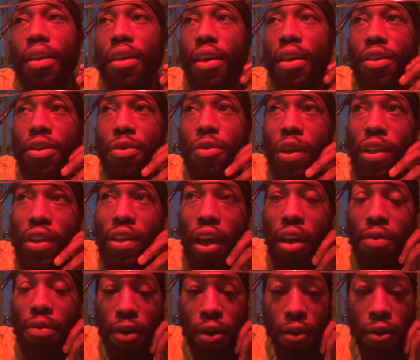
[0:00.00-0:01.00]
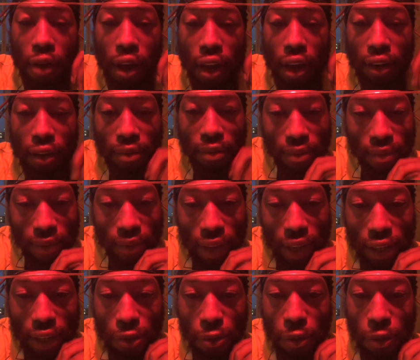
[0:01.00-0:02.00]
things we take for granted.
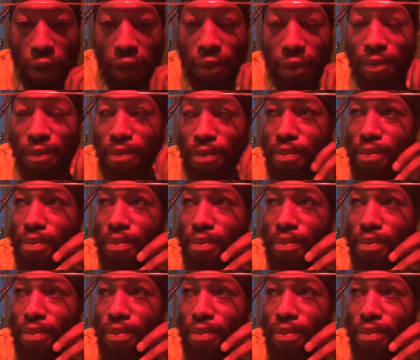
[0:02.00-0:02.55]
That's one.